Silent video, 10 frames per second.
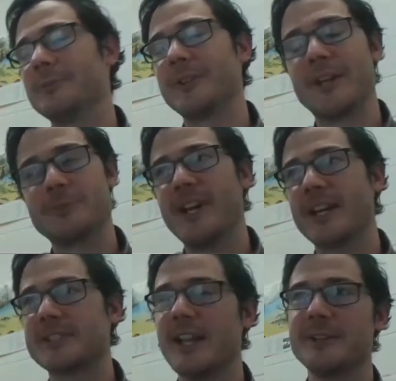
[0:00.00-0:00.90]
that's my
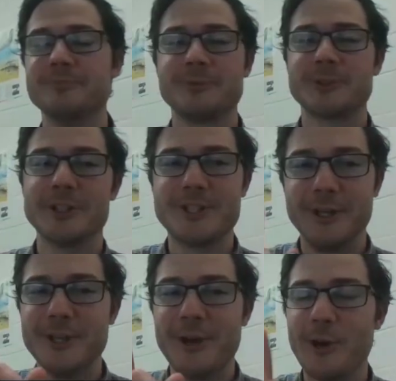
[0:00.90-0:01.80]
next slide. So
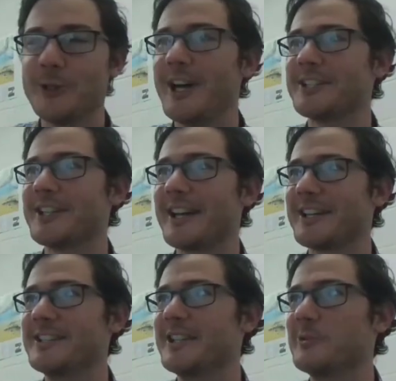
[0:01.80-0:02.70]
I'll hold on to that
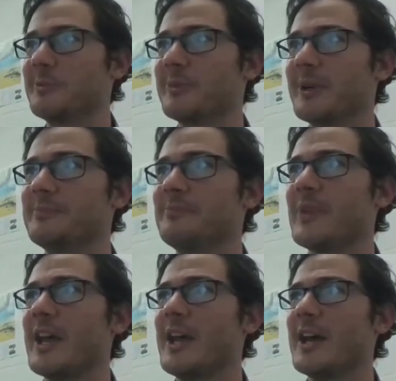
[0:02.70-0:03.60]
continuum part.
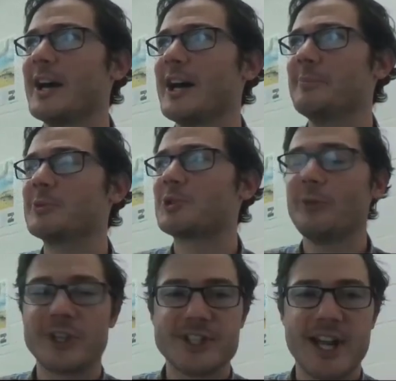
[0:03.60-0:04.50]

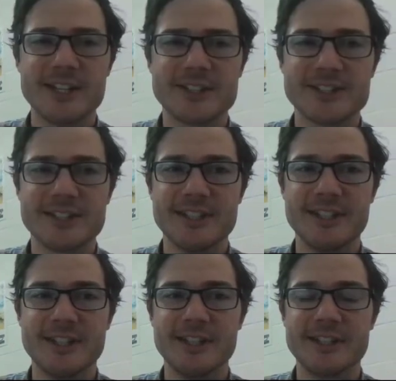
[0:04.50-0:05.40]
Trophic status,
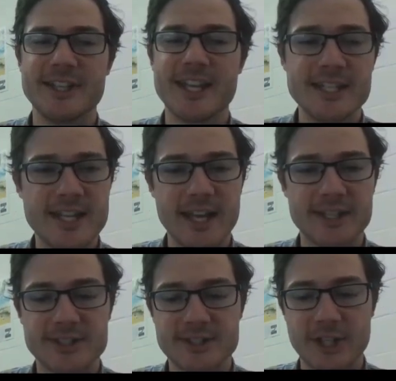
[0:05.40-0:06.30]
the
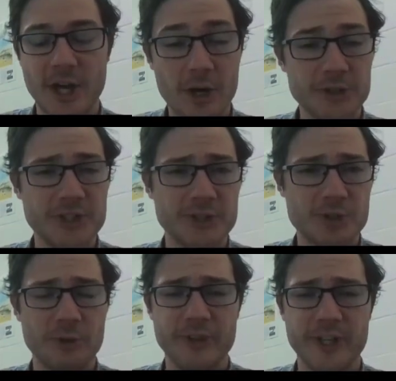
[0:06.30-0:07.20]
index, the Carlson's
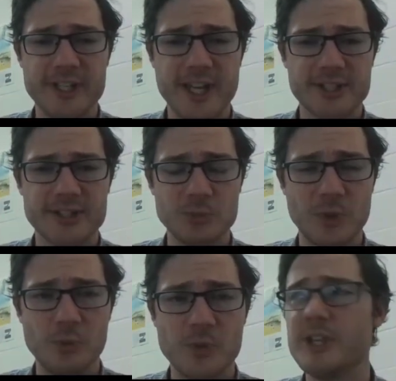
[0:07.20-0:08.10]
trophic index is
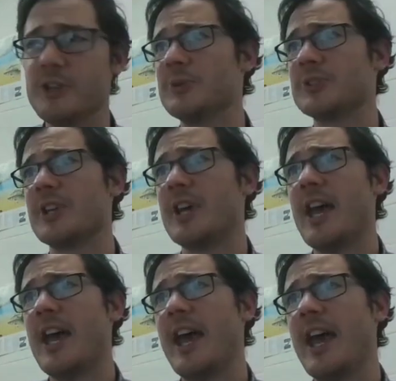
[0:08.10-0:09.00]
what we use.
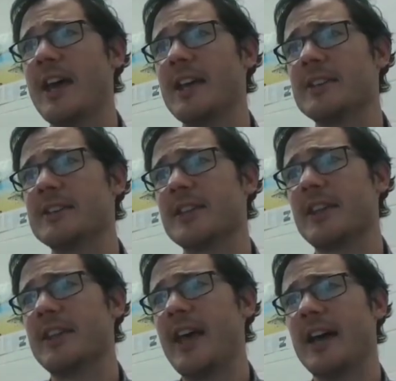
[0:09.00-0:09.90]
And
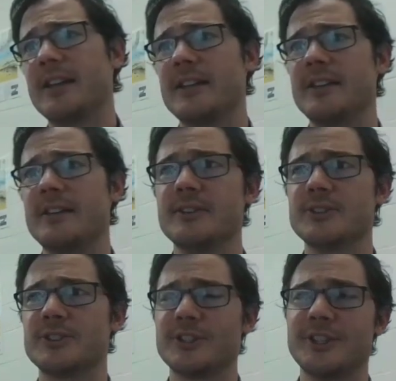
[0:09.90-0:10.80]
that
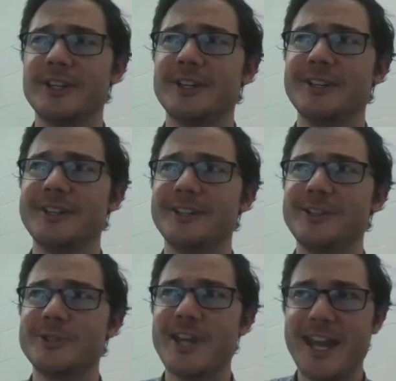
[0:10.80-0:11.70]
is,
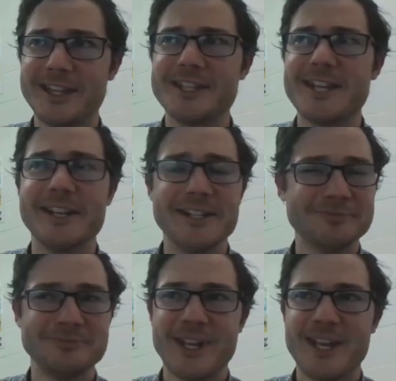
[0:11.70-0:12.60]
you take the
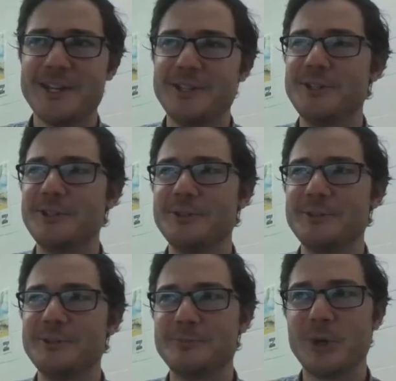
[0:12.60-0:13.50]
data,
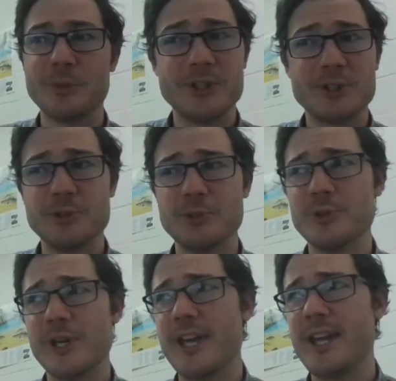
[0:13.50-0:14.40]
you put them into